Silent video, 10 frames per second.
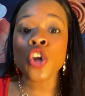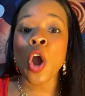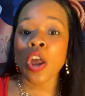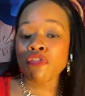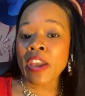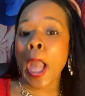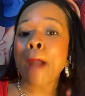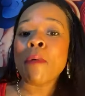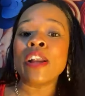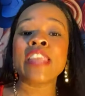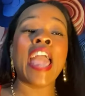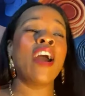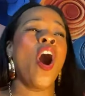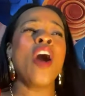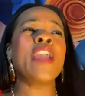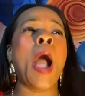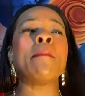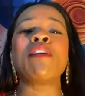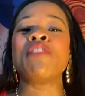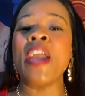You go to rehab one day, and oh
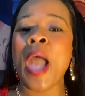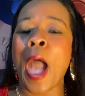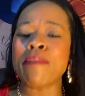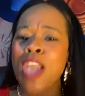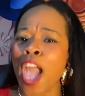yeah, I'm in rehab.